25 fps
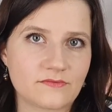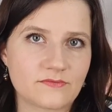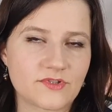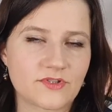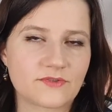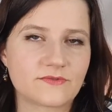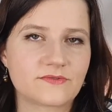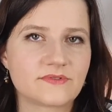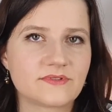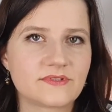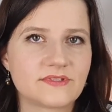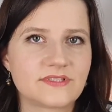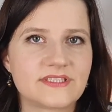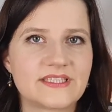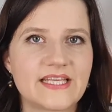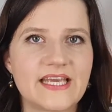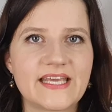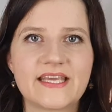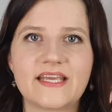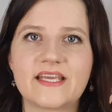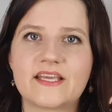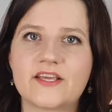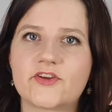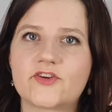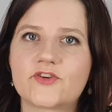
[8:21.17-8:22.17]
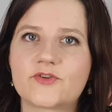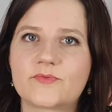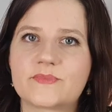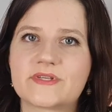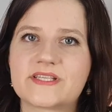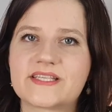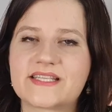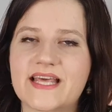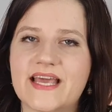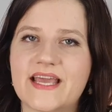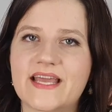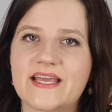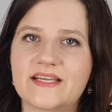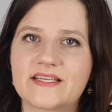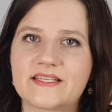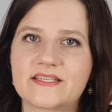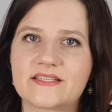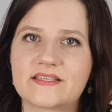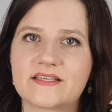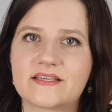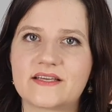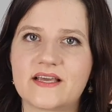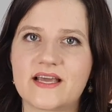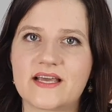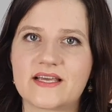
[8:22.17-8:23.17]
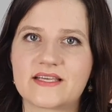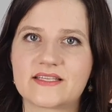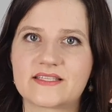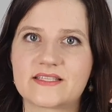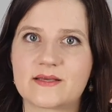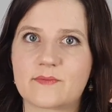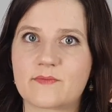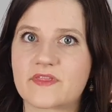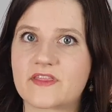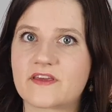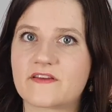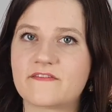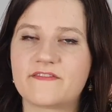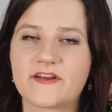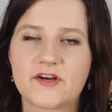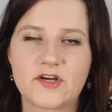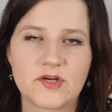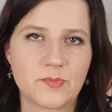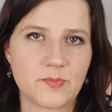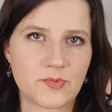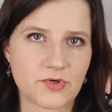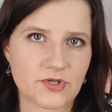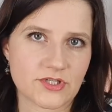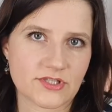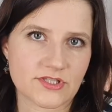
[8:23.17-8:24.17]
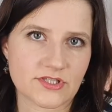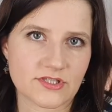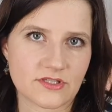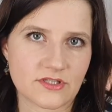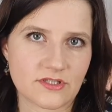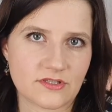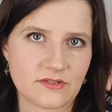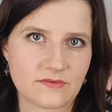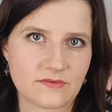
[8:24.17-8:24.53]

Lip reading: So taking your mistakes as something very personal